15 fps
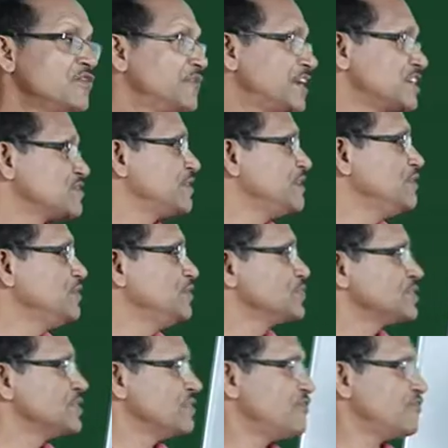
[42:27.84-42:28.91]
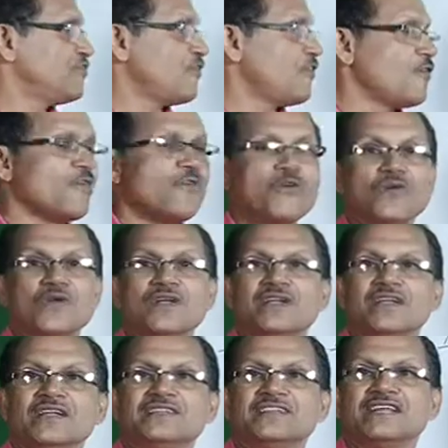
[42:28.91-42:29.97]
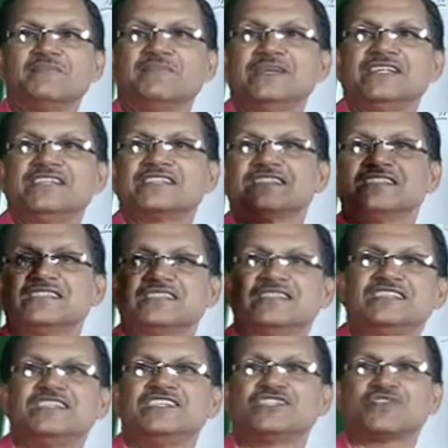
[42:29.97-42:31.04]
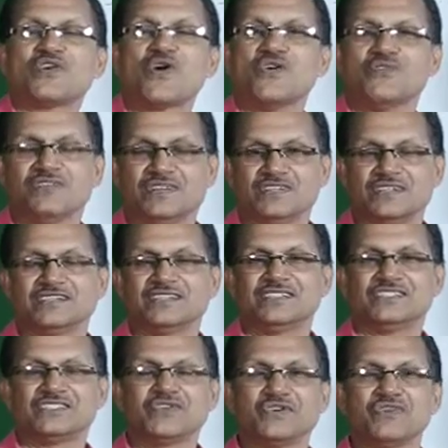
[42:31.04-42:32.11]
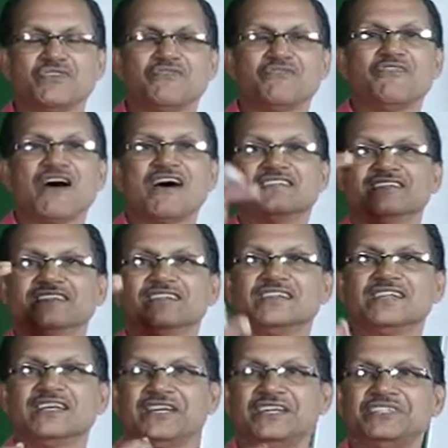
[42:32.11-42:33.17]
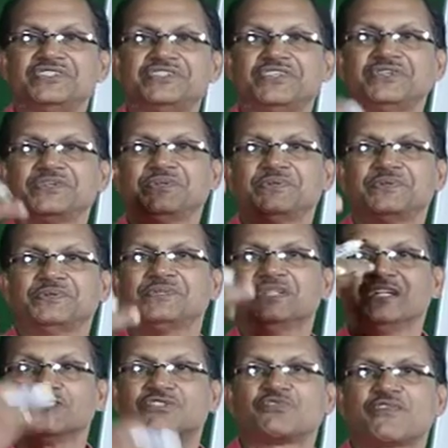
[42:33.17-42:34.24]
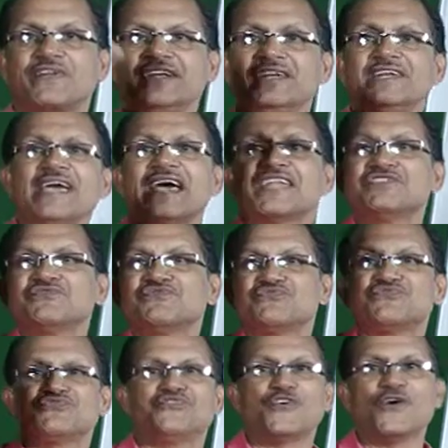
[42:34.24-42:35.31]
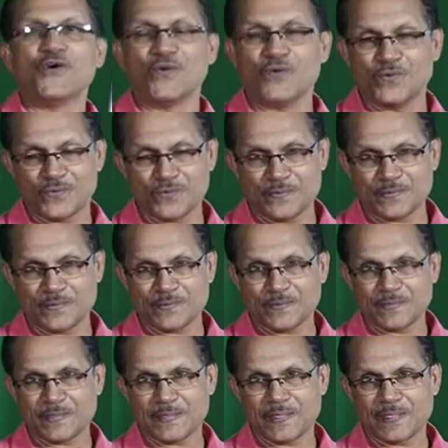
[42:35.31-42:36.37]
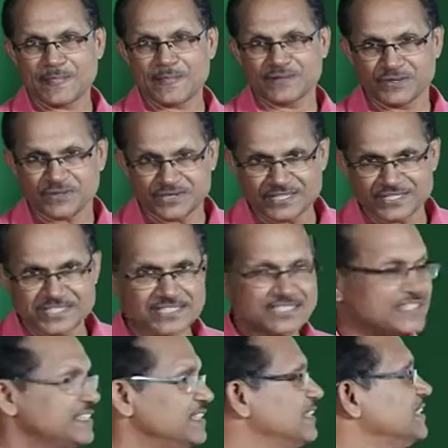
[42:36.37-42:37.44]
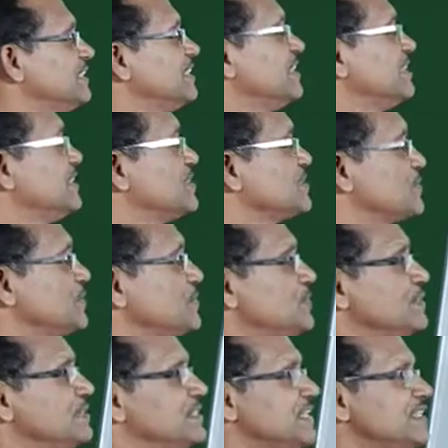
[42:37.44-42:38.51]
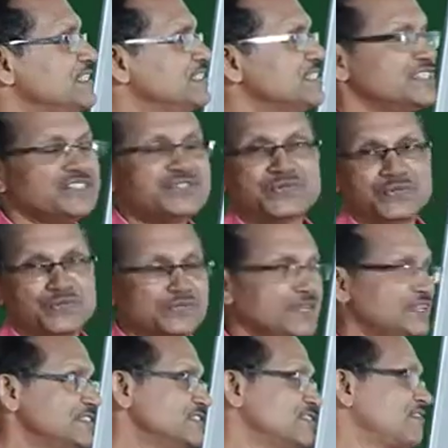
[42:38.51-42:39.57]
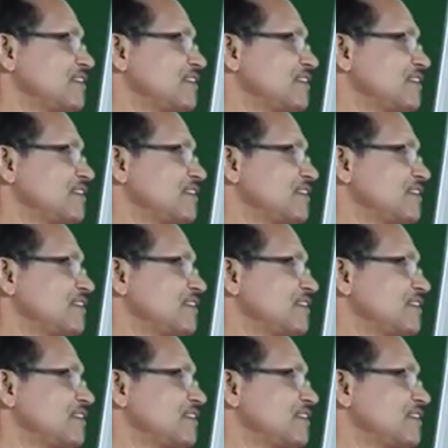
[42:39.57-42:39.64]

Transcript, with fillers: Whereas when we use the fall, then means it is over. So, one, two, three, and 4. Got it? So, that is the tone, that is the